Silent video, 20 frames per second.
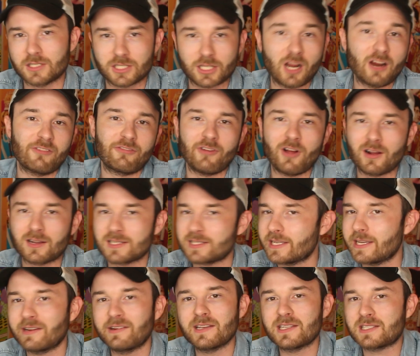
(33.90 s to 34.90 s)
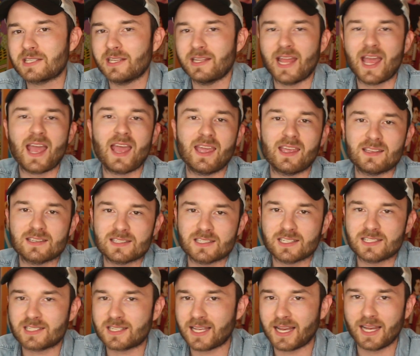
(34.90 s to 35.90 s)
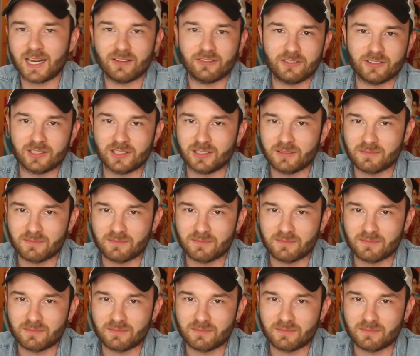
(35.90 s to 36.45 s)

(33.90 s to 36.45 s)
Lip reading: Star Fox series today is just kind of a